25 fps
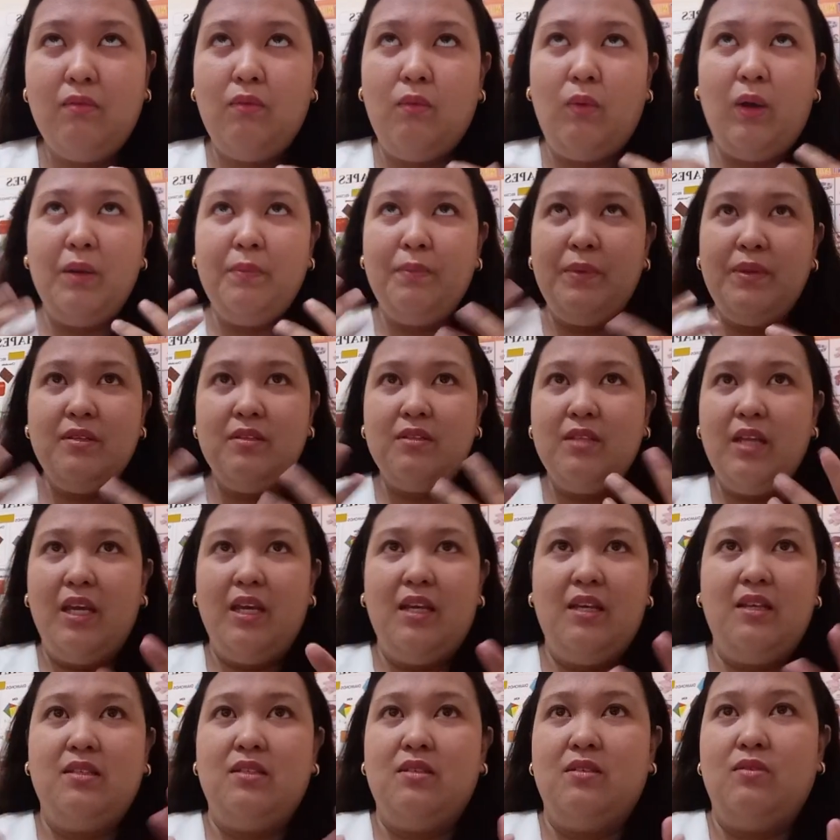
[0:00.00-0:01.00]

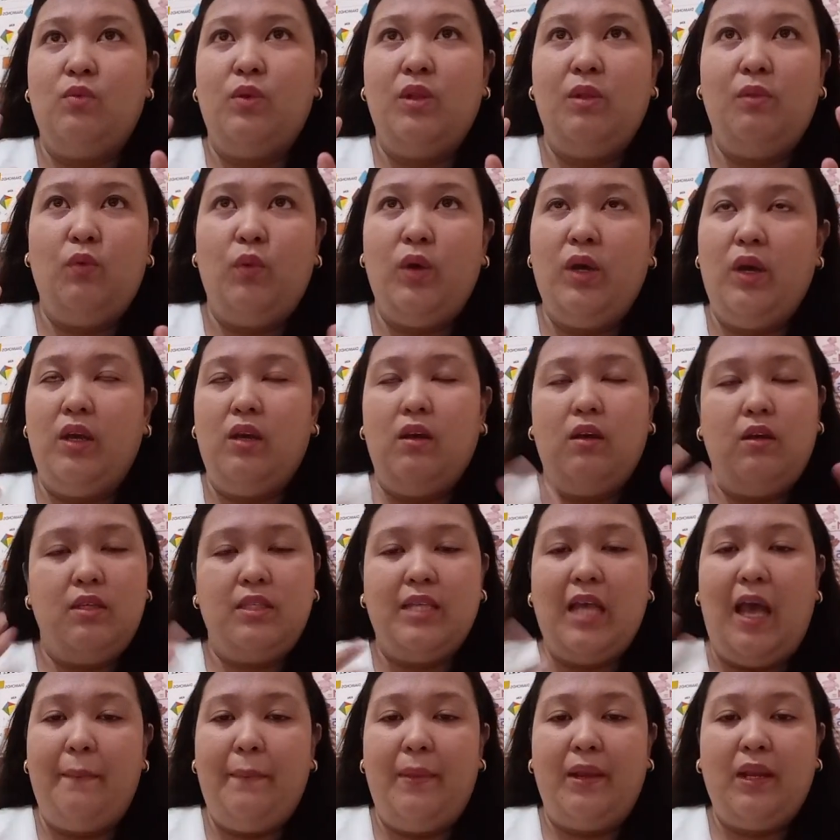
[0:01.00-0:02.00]
Day is
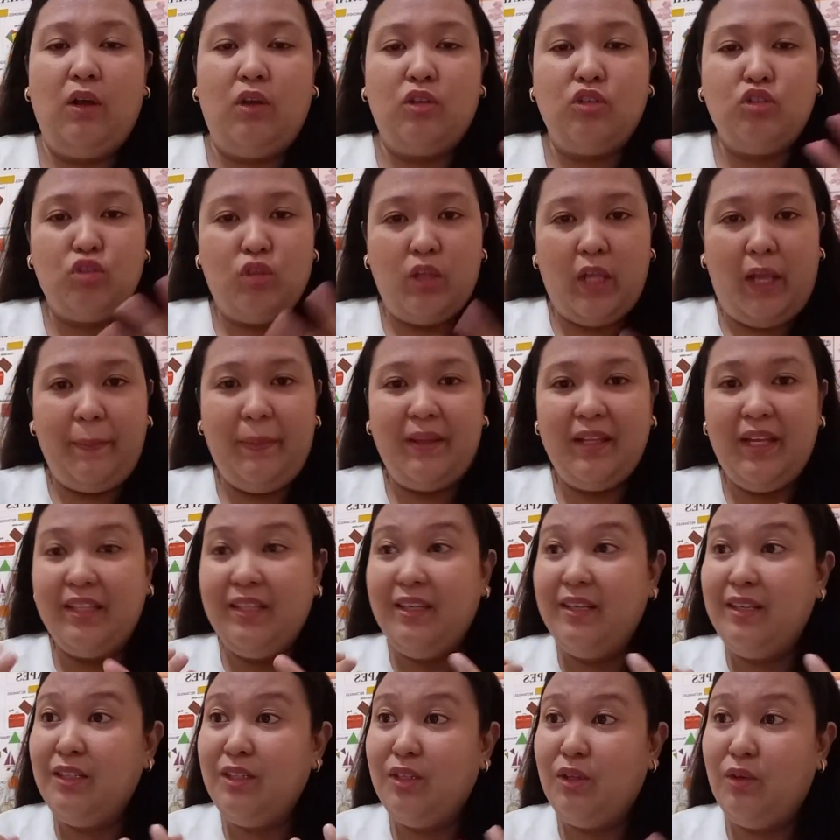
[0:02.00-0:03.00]
happening on July, but I
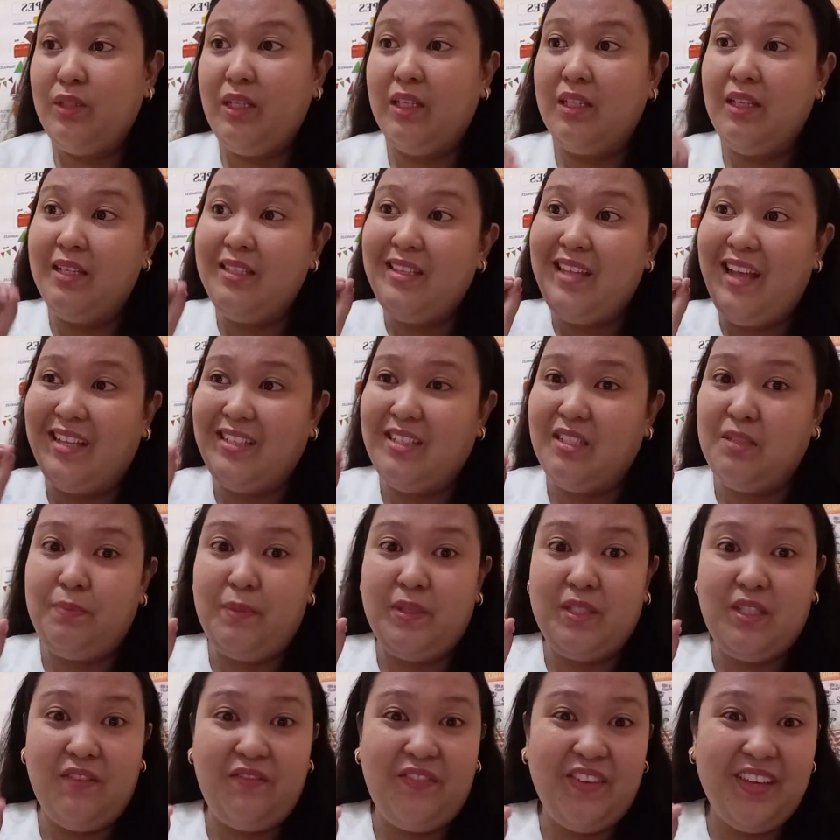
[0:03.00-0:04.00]
didn't know that it has a
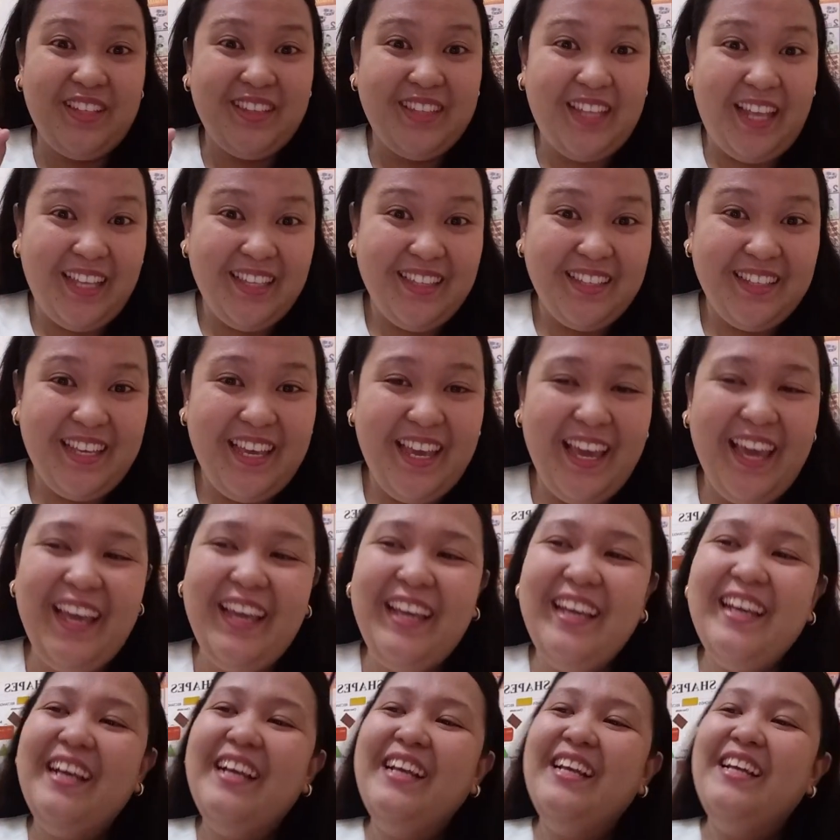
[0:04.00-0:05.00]
specific date. Okay,
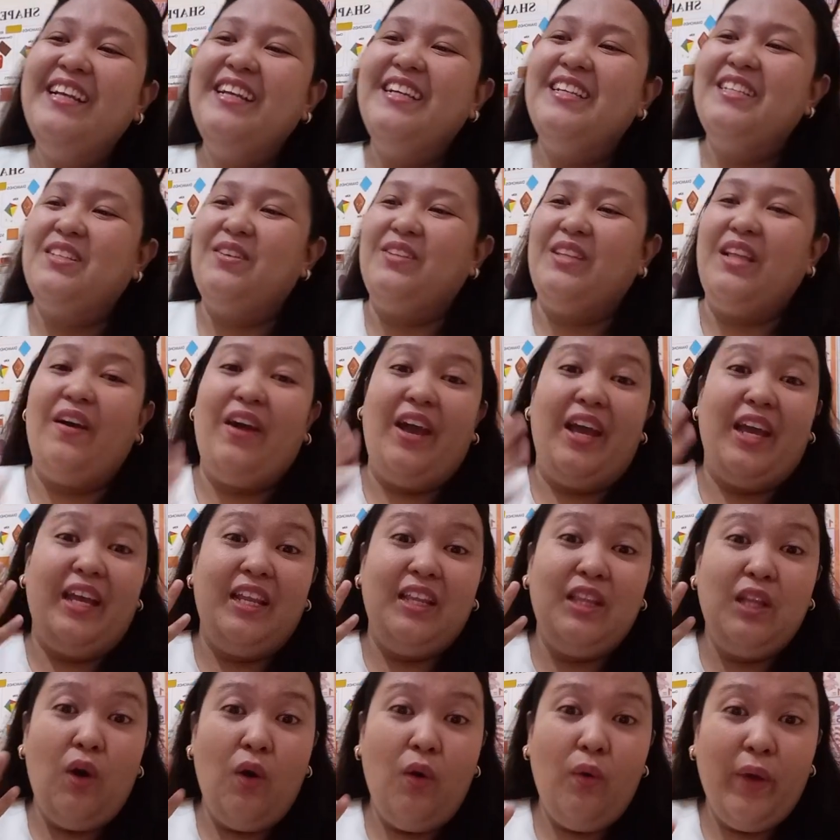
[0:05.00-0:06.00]
so now I
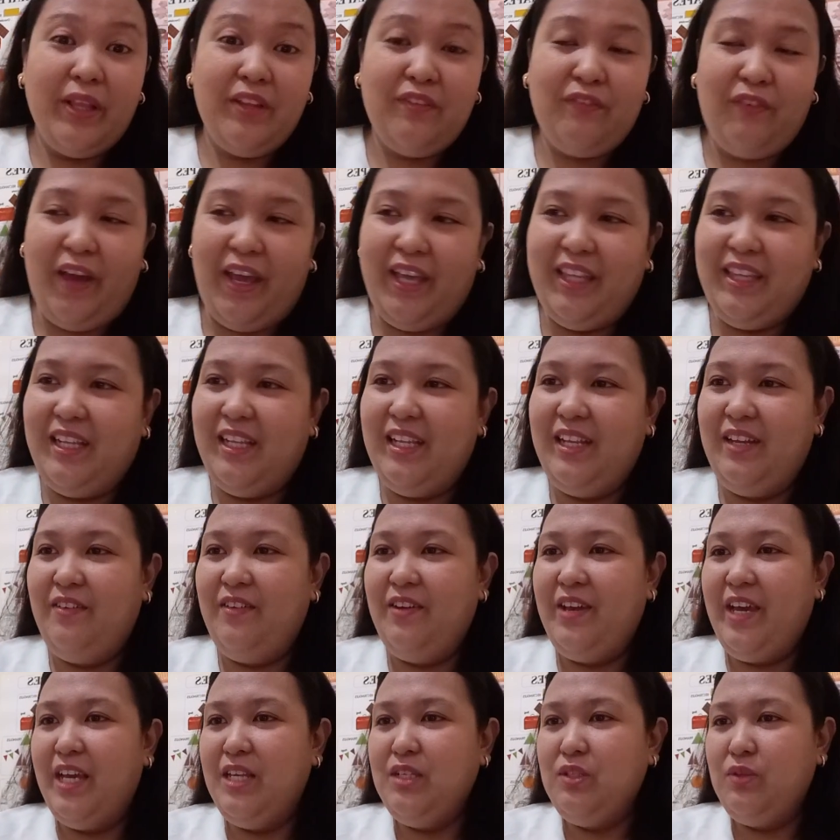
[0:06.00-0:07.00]
know it finally.
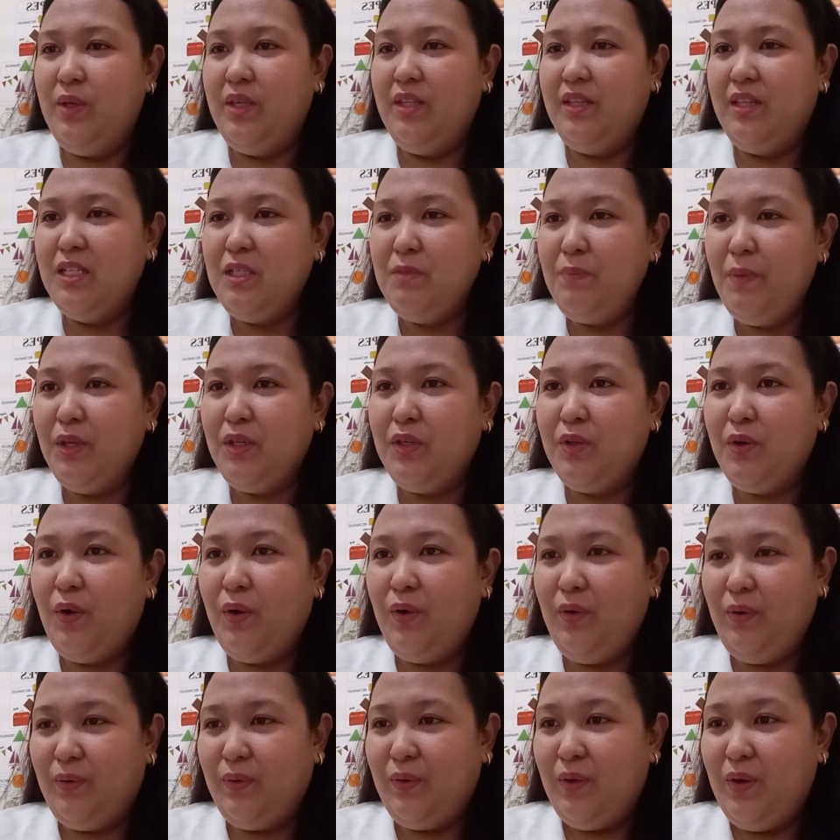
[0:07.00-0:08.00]
Okay, so in this picture,
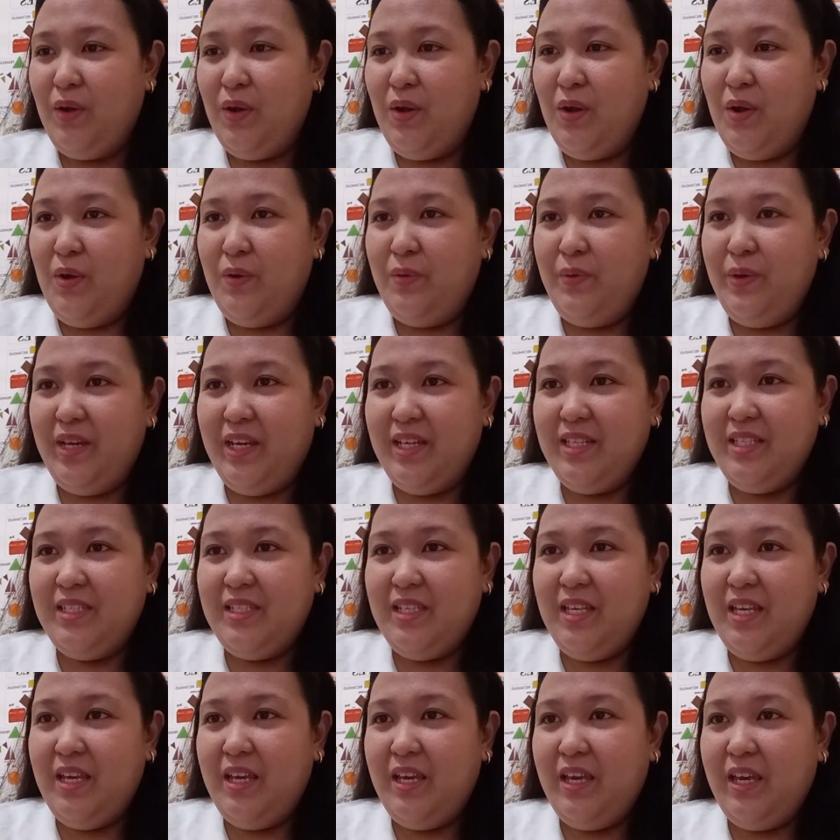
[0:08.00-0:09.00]
oh, we can
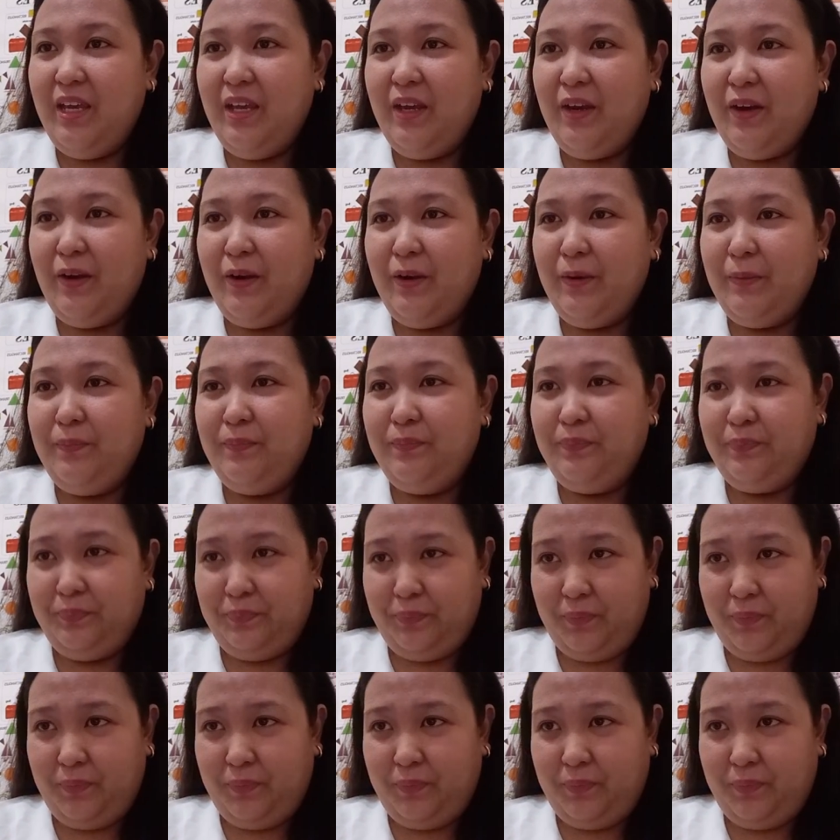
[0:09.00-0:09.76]
see here